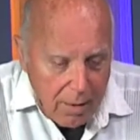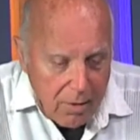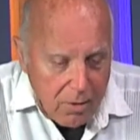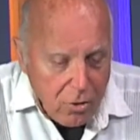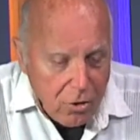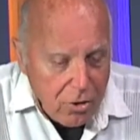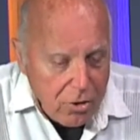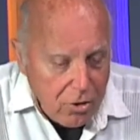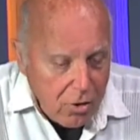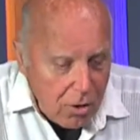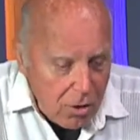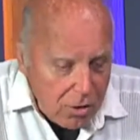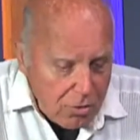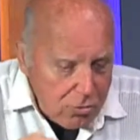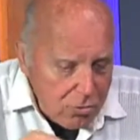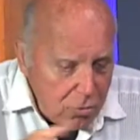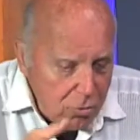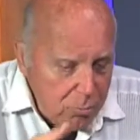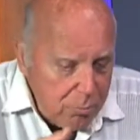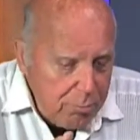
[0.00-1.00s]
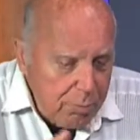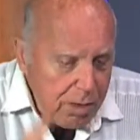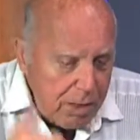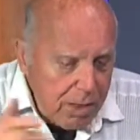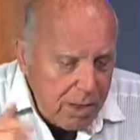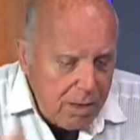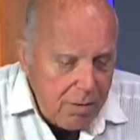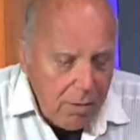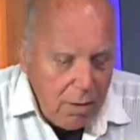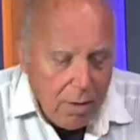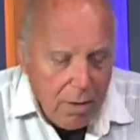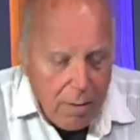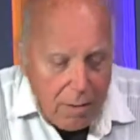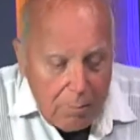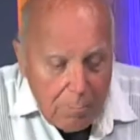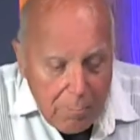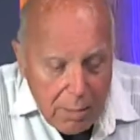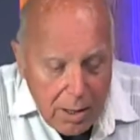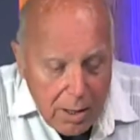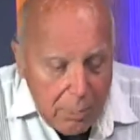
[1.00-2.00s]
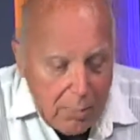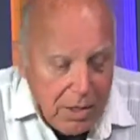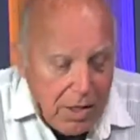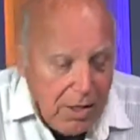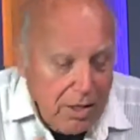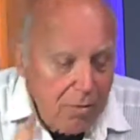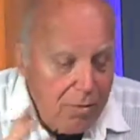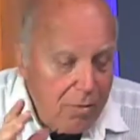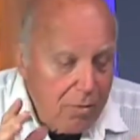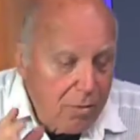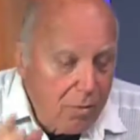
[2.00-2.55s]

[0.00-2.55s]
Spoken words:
could also be maybe